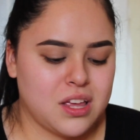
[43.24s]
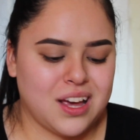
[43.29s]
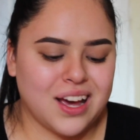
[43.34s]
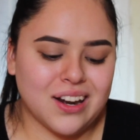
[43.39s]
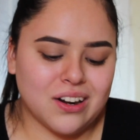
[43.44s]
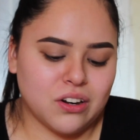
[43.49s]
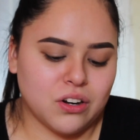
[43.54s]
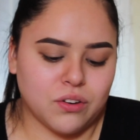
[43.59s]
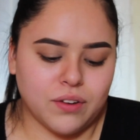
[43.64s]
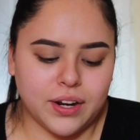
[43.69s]

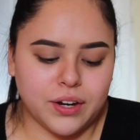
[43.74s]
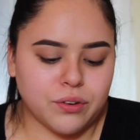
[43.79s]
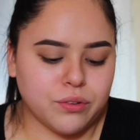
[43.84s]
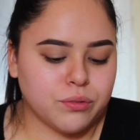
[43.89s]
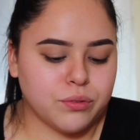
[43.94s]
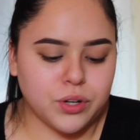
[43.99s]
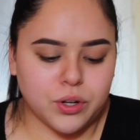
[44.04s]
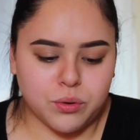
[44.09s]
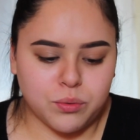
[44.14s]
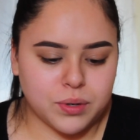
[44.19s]
I
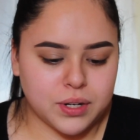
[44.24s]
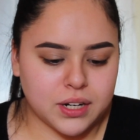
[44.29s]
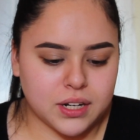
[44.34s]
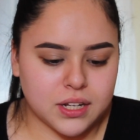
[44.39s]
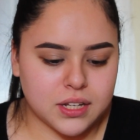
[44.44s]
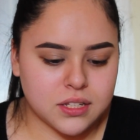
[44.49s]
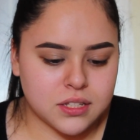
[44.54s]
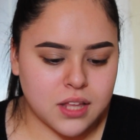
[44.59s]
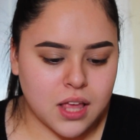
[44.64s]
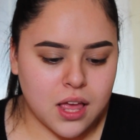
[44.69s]
don't know what it
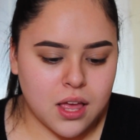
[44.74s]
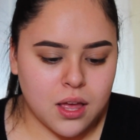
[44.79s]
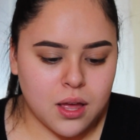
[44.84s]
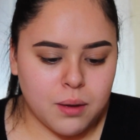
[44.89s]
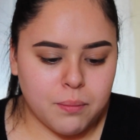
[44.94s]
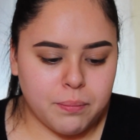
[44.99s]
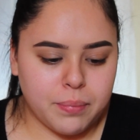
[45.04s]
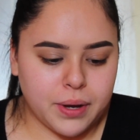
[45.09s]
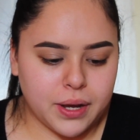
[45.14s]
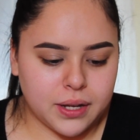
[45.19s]
is,
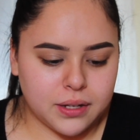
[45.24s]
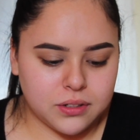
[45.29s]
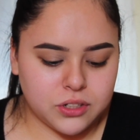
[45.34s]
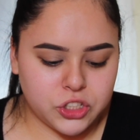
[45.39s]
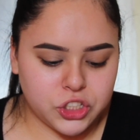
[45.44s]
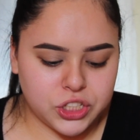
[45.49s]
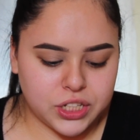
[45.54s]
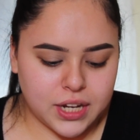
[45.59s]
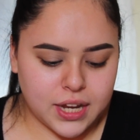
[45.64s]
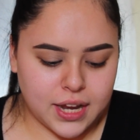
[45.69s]

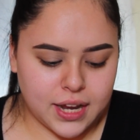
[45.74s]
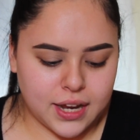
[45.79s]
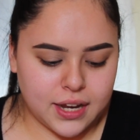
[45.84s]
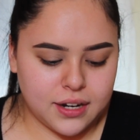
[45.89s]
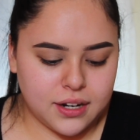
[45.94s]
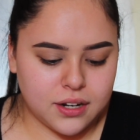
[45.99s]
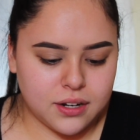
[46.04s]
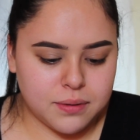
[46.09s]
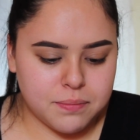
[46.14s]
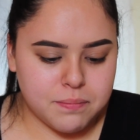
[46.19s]
but she
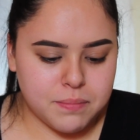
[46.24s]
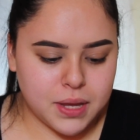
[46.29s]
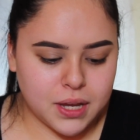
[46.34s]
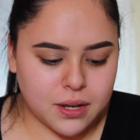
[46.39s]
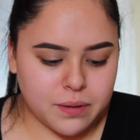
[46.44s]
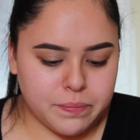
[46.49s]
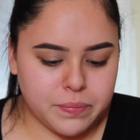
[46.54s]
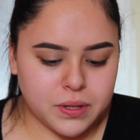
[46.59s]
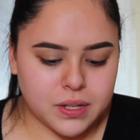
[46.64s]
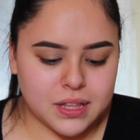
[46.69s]
had a
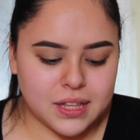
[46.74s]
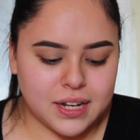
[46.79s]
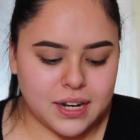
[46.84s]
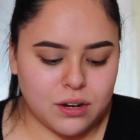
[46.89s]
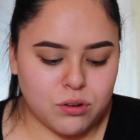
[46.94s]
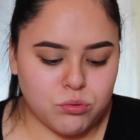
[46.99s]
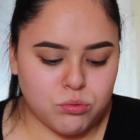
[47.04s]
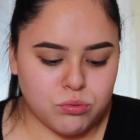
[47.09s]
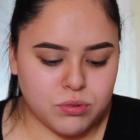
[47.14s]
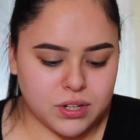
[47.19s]
makeup look that
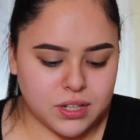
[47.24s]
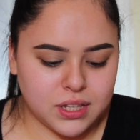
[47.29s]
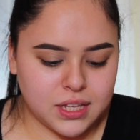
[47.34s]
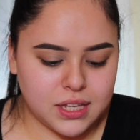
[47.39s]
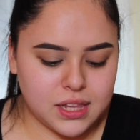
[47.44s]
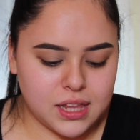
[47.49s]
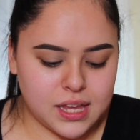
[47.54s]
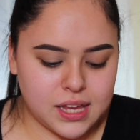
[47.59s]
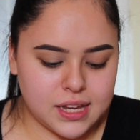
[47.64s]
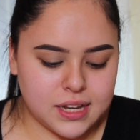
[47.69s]
I
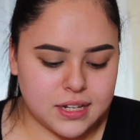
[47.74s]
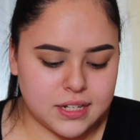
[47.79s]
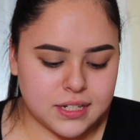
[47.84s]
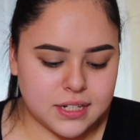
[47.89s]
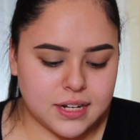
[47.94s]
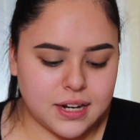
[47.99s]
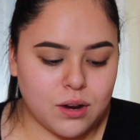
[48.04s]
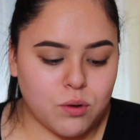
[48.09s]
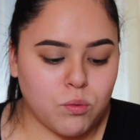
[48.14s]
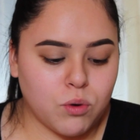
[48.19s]
really liked
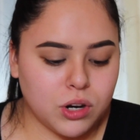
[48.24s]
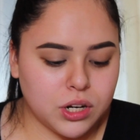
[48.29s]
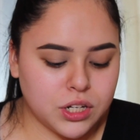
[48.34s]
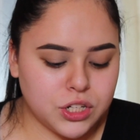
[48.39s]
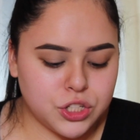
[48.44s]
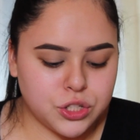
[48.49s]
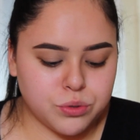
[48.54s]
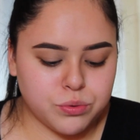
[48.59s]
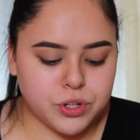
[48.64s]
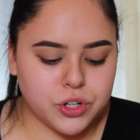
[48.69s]
and I
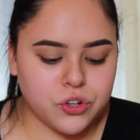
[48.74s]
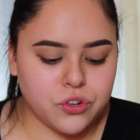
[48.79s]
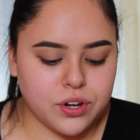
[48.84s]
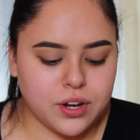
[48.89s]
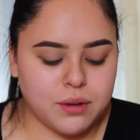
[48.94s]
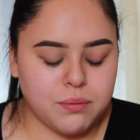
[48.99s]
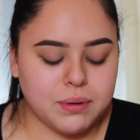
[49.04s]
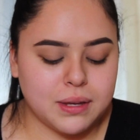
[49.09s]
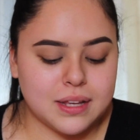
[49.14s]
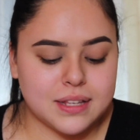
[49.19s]
wanted to
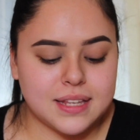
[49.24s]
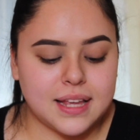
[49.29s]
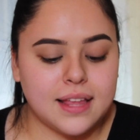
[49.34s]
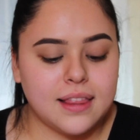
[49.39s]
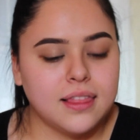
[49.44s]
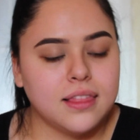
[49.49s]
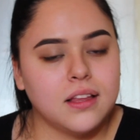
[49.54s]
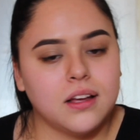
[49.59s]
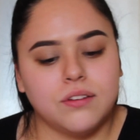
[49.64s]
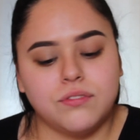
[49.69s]
recreate because I
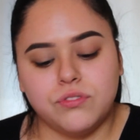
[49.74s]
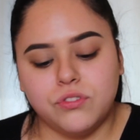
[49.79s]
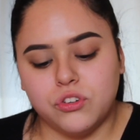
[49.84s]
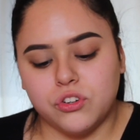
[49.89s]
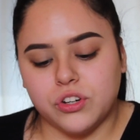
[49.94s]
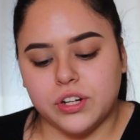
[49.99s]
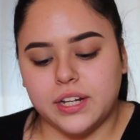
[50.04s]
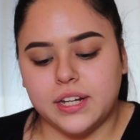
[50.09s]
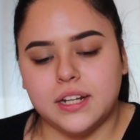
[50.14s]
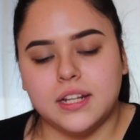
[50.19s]
love
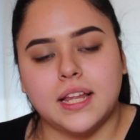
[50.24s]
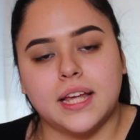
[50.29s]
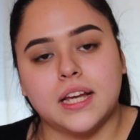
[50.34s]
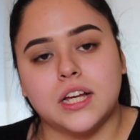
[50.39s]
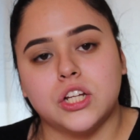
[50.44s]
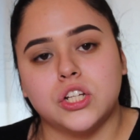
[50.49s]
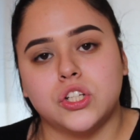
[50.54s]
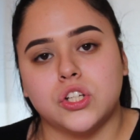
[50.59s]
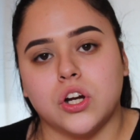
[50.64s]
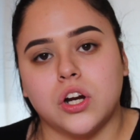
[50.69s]
green,
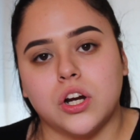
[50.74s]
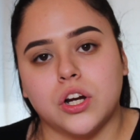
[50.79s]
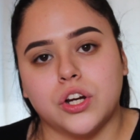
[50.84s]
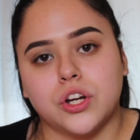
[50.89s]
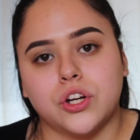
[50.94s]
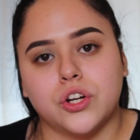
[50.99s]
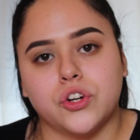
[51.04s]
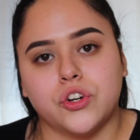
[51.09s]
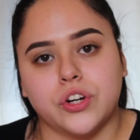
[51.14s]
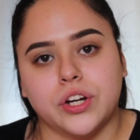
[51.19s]
like a
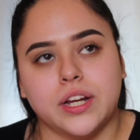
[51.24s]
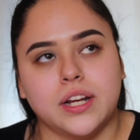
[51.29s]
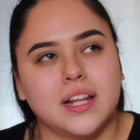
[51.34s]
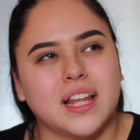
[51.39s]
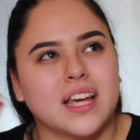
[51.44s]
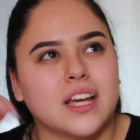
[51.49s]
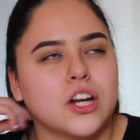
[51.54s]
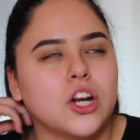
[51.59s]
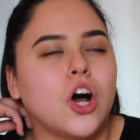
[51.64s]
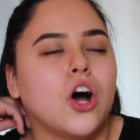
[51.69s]
dark green,
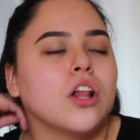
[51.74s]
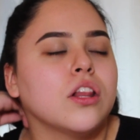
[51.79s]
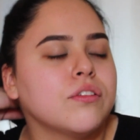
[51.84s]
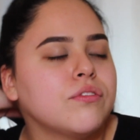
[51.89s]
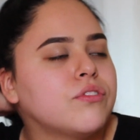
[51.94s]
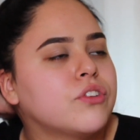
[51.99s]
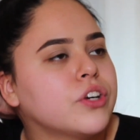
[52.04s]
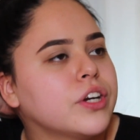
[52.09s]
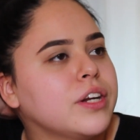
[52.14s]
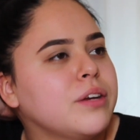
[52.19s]
like an
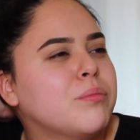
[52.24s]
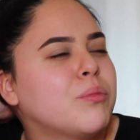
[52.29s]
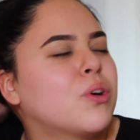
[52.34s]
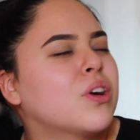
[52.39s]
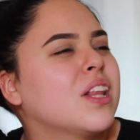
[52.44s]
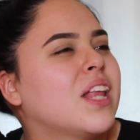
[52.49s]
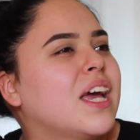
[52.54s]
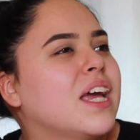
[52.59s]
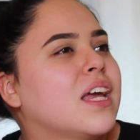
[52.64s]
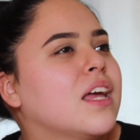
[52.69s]
olive green
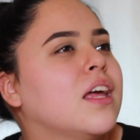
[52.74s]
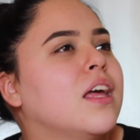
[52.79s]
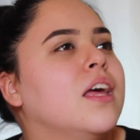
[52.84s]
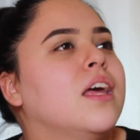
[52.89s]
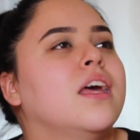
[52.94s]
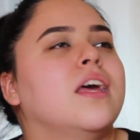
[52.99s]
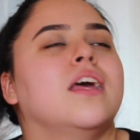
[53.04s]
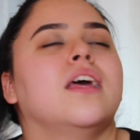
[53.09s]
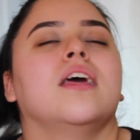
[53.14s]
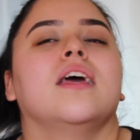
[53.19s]
more like.
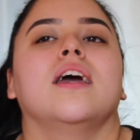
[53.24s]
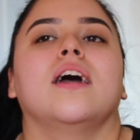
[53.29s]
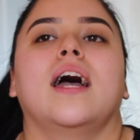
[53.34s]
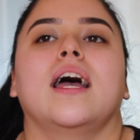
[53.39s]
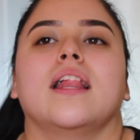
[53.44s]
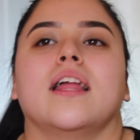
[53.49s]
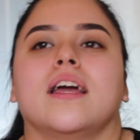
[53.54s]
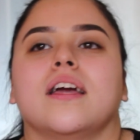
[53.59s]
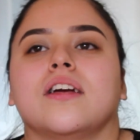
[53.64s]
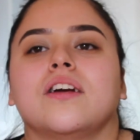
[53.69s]

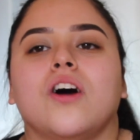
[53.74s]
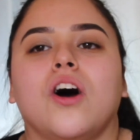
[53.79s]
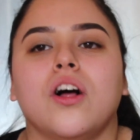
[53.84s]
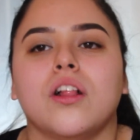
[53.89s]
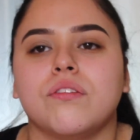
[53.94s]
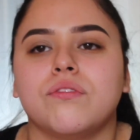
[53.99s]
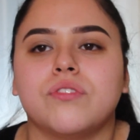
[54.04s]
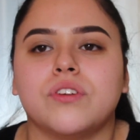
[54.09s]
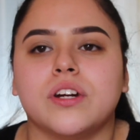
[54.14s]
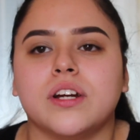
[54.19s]
I like
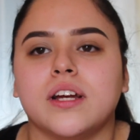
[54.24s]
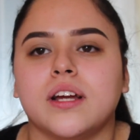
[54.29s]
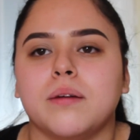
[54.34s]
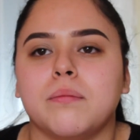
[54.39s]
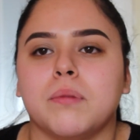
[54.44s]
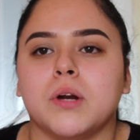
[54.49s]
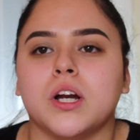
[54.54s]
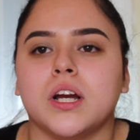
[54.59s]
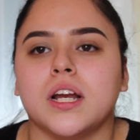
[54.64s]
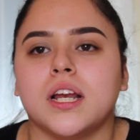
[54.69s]
olive
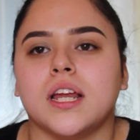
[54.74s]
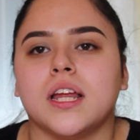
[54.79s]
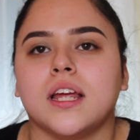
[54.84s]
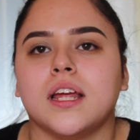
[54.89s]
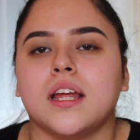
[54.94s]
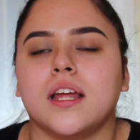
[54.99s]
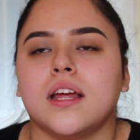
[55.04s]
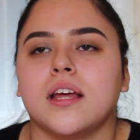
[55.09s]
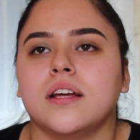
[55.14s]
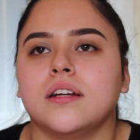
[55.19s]
green,
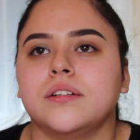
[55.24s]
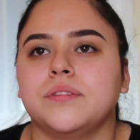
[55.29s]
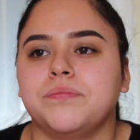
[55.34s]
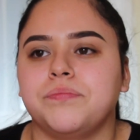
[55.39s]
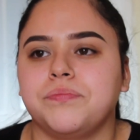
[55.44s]
burgundy,